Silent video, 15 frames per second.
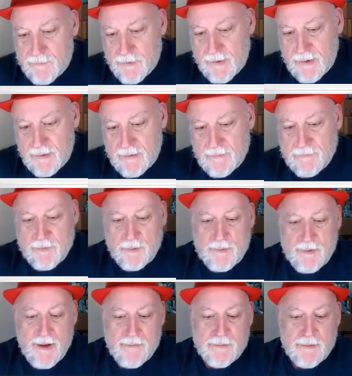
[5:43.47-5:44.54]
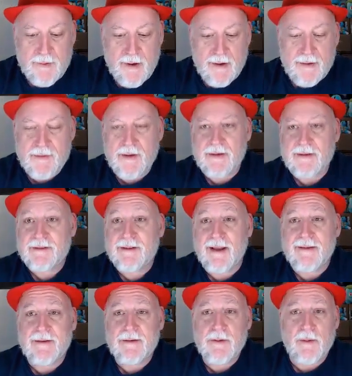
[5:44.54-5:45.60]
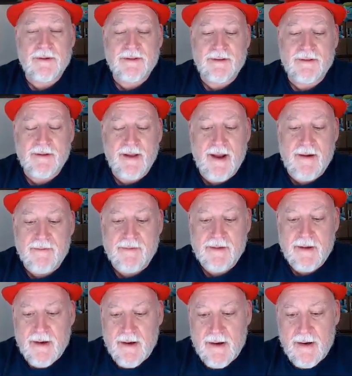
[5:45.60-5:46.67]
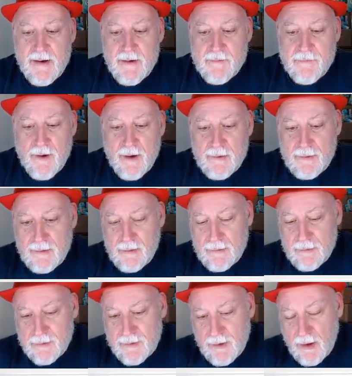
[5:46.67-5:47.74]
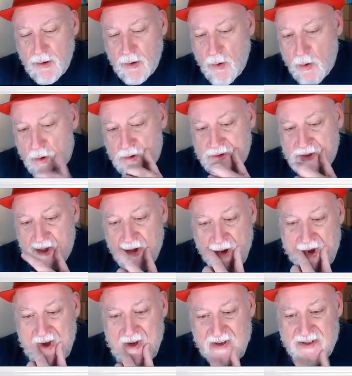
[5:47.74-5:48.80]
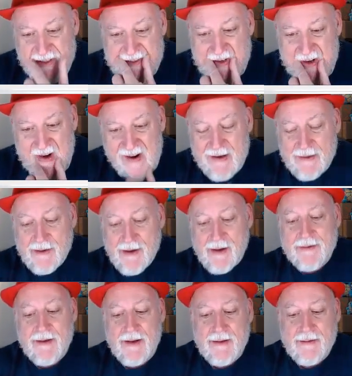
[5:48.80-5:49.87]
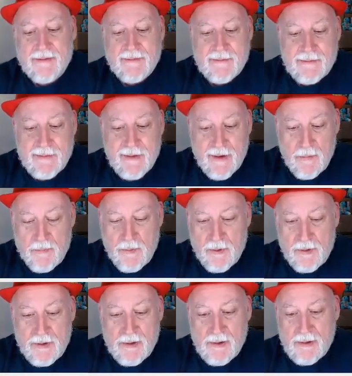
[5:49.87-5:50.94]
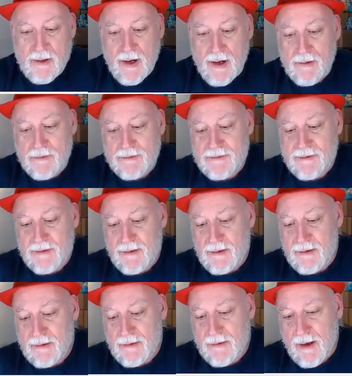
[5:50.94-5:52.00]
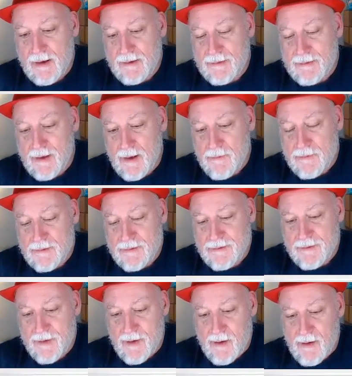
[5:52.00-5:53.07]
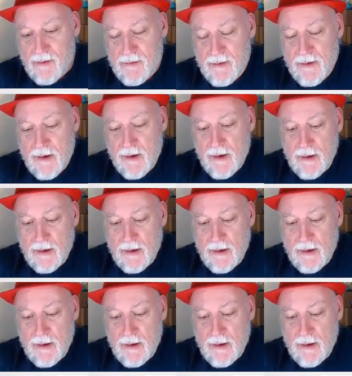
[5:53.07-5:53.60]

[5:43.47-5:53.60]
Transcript: Looking from left to right, I think it's slightly towards the left. Finally, looking at our corners and our edges, I think they're pretty good. I don't see a lot of damage there.